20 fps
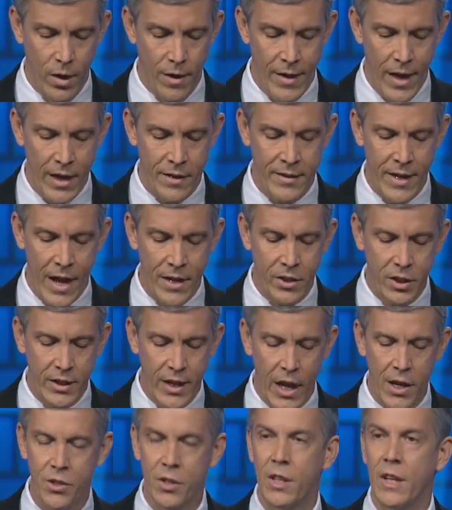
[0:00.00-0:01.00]
That is
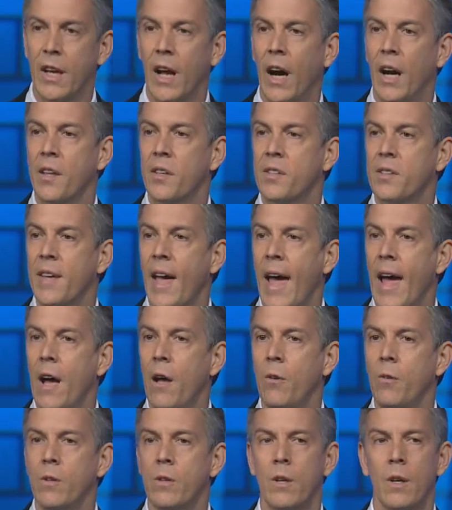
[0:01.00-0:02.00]
educationally
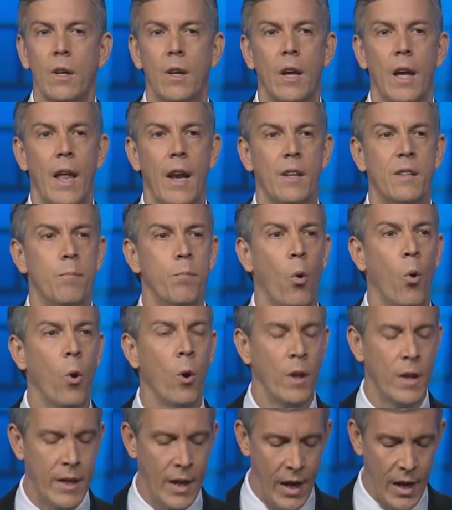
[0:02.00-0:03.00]
unsound, and it's
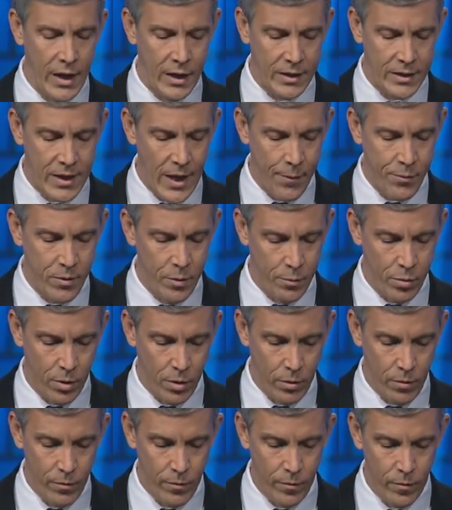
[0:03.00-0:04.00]
morally
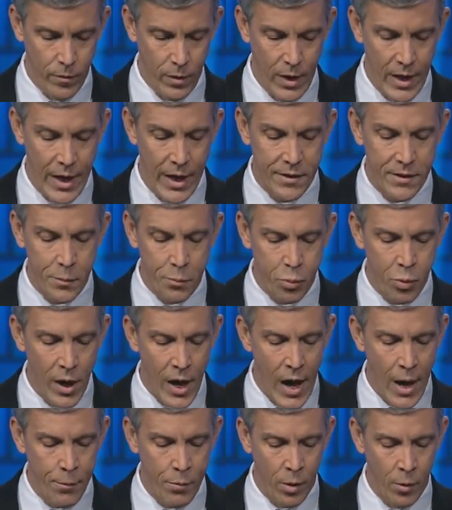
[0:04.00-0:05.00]
unacceptable. And it's a
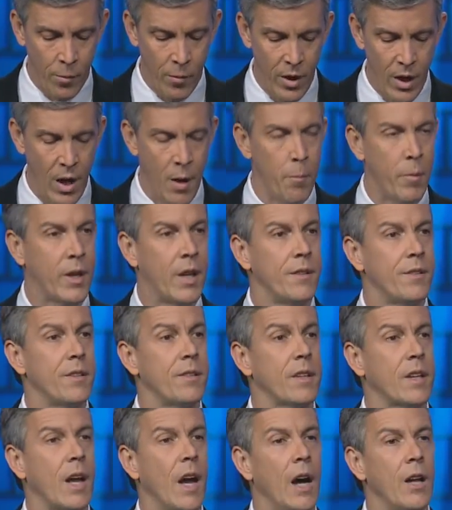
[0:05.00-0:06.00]
problem because as
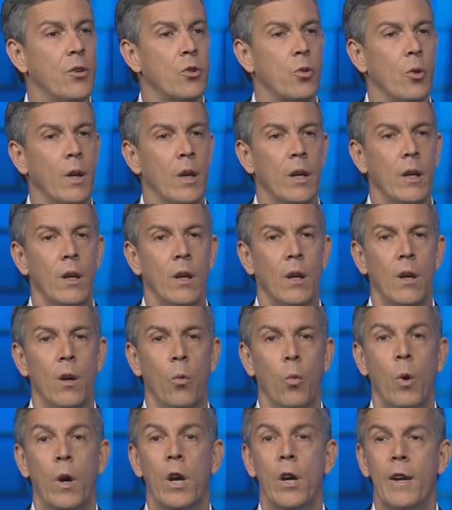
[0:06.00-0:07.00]
a country,
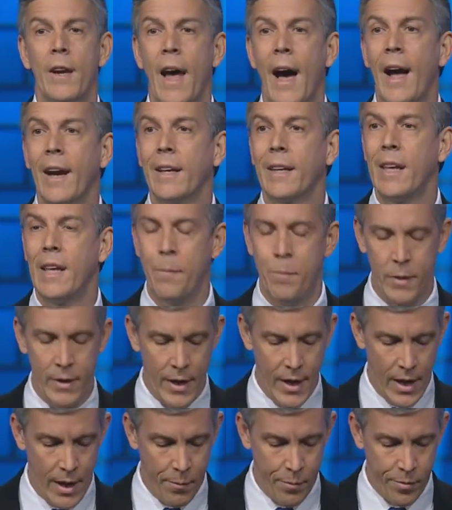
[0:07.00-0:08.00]
we are not keeping
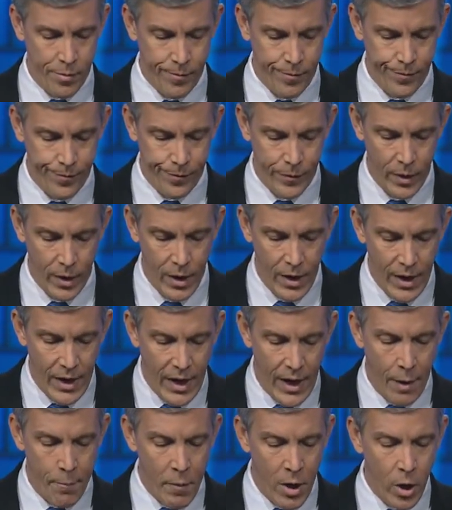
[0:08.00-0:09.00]
up.
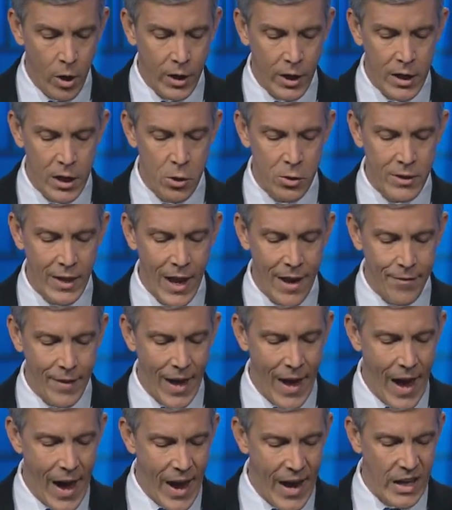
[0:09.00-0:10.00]
America used to have the
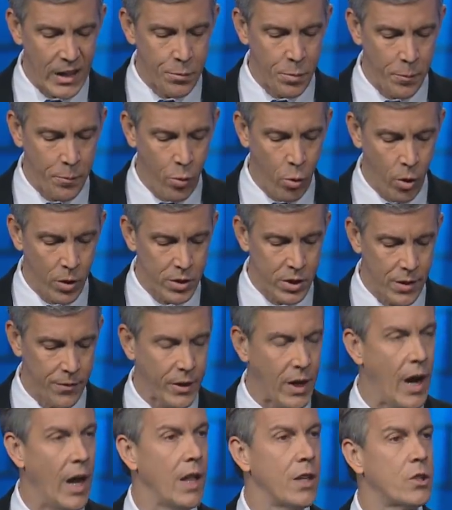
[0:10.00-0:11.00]
highest proportion of
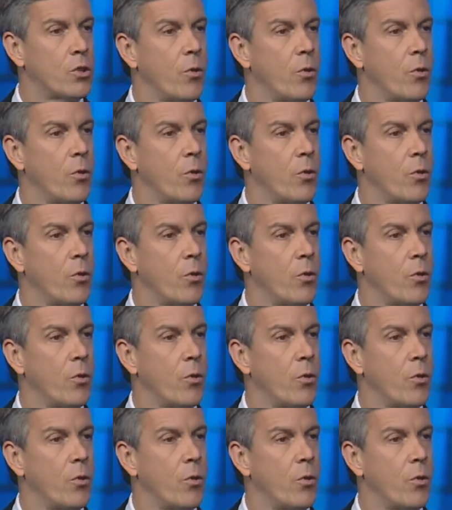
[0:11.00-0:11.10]
college